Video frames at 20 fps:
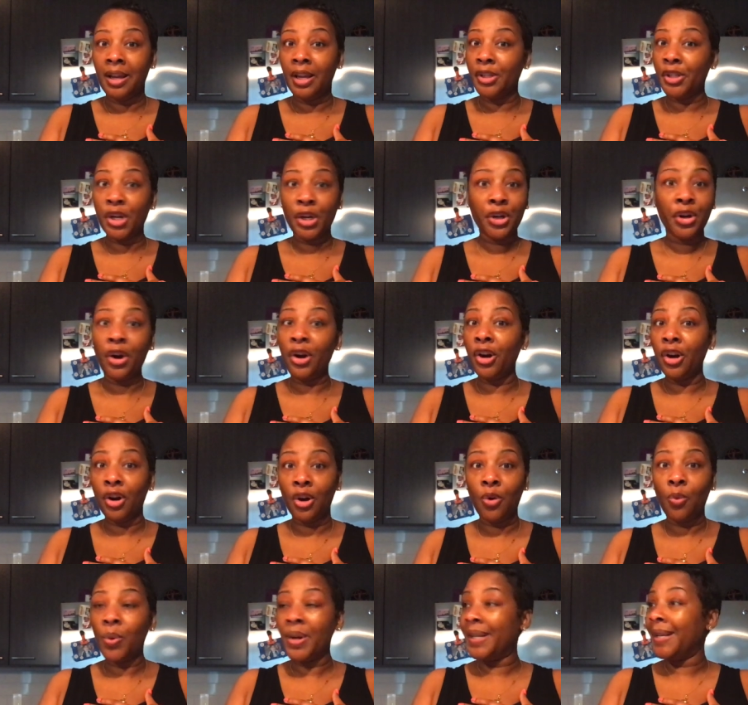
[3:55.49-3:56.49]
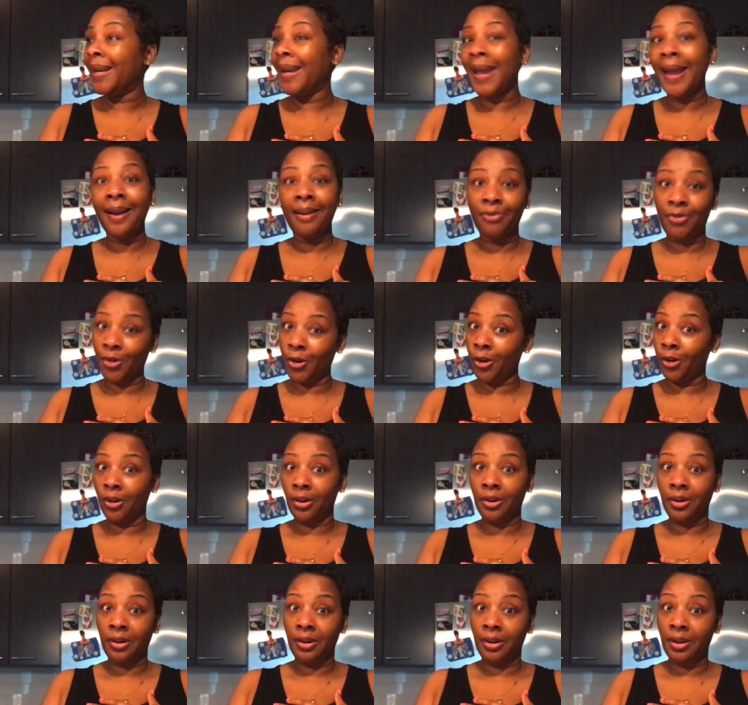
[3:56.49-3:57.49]
your girl would never,
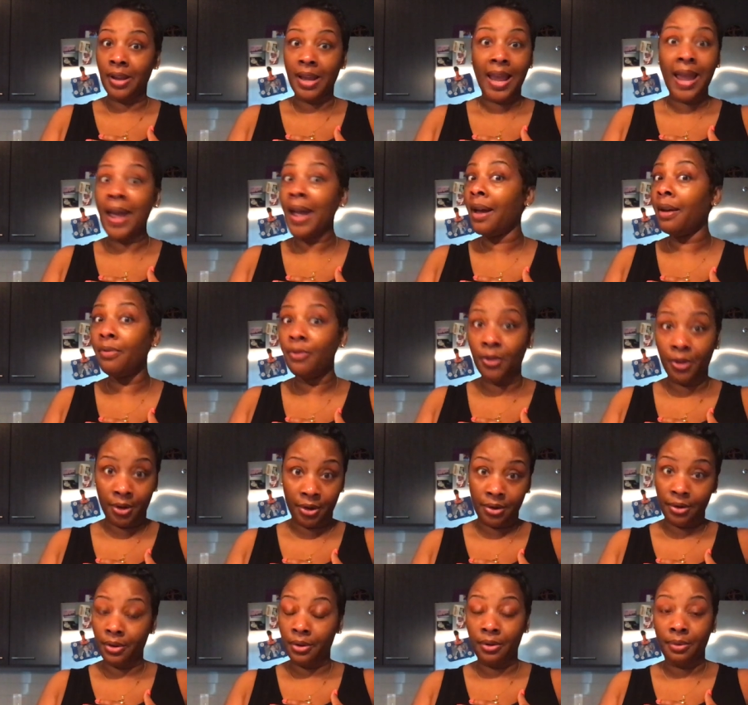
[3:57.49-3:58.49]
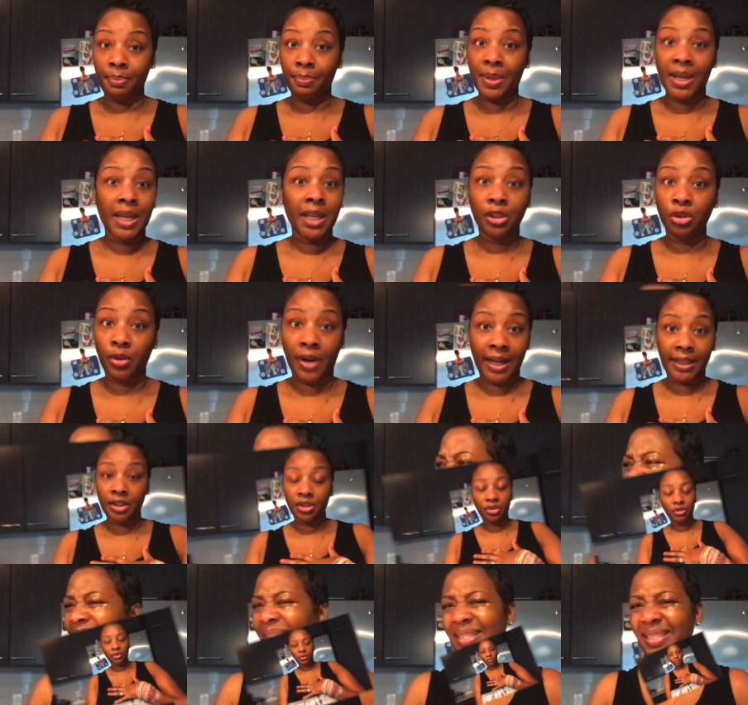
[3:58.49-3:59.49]
ever be
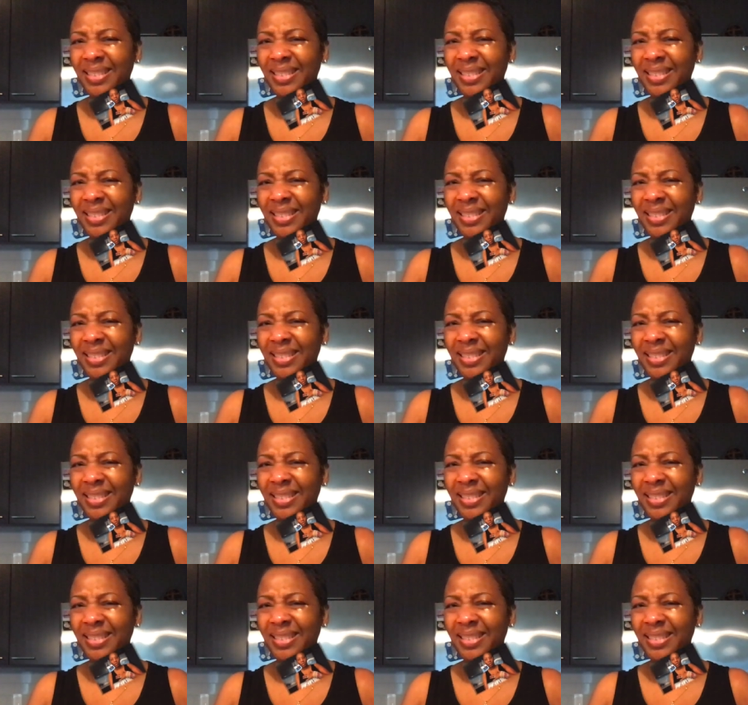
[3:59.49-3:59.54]
attracted to.